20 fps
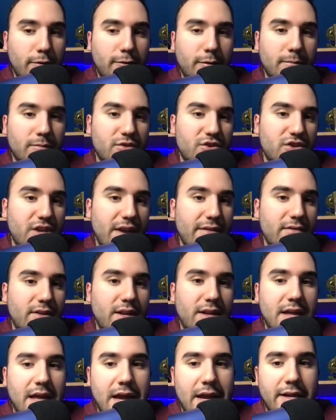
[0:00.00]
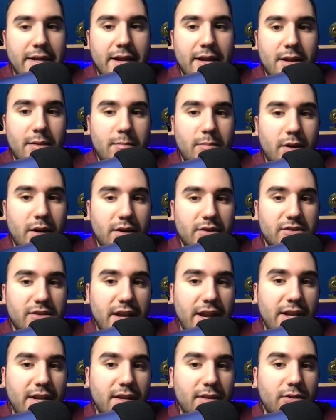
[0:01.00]
from 79, $80 to
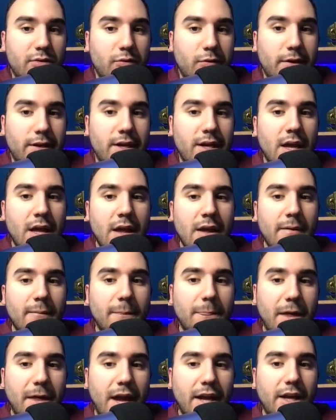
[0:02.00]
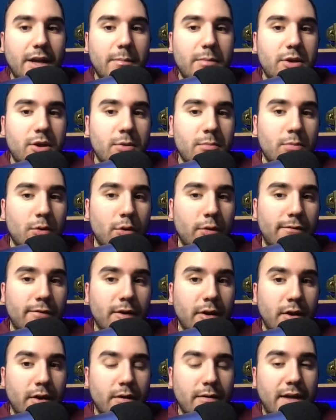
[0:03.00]
83, that could be a move
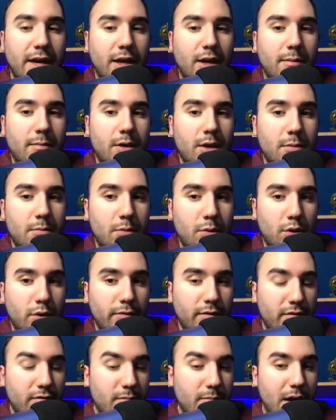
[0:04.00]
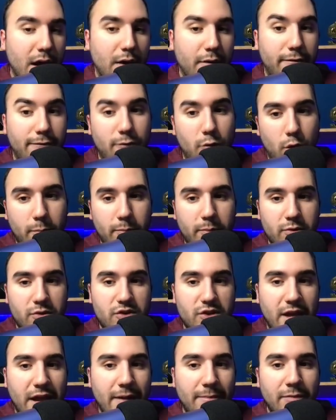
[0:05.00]
here. That could be a move of about
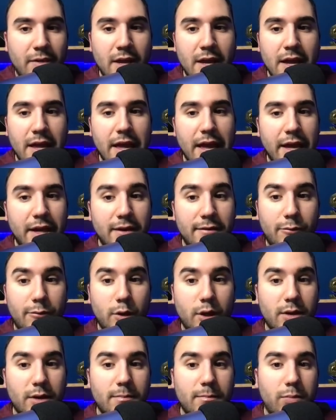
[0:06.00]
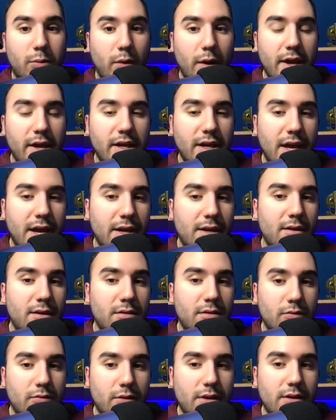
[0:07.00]
4%. And if we could break
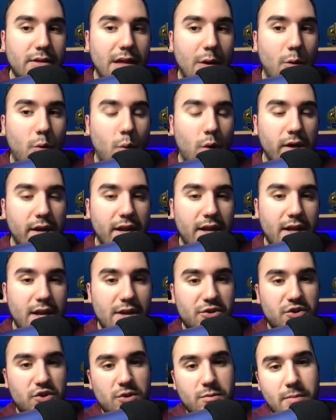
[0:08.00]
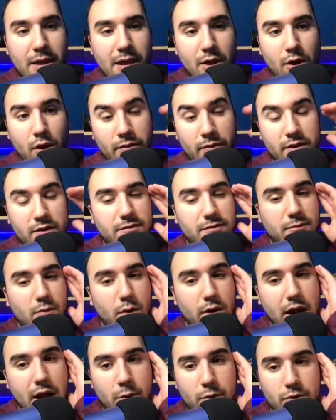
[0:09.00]
83, that 180 SMA on this
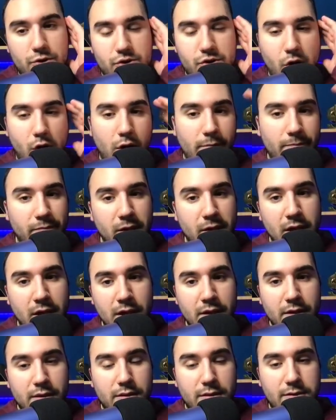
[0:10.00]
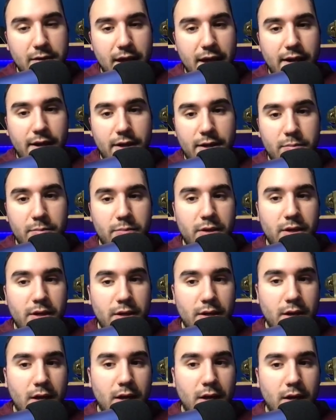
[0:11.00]
4-hour chart, that could
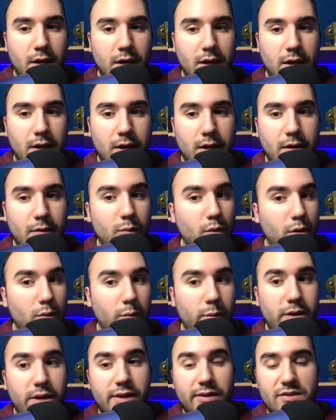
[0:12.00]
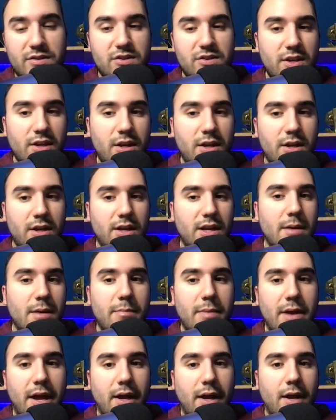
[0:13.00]
be what we need to see to get
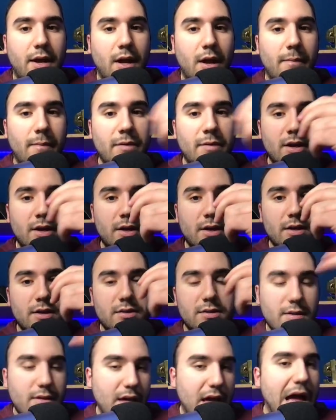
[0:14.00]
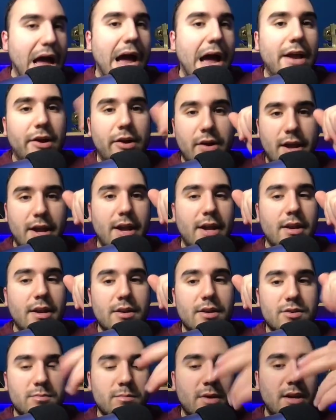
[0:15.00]
back up to the higher
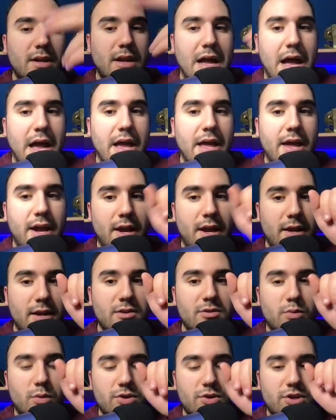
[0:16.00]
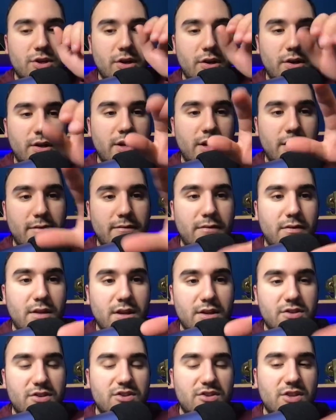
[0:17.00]
80s, mid-high 80s, which could give
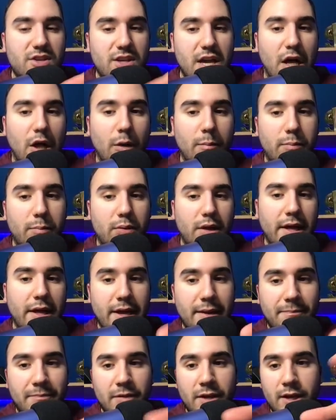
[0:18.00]
this CL play